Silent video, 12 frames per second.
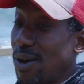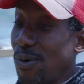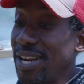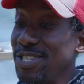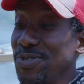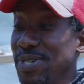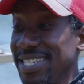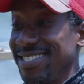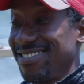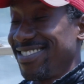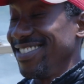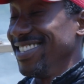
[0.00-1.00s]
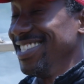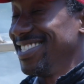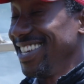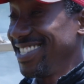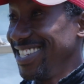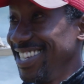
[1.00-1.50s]
I want to do is 30,
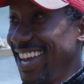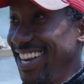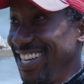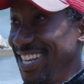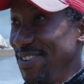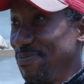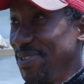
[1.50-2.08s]
60, 90 day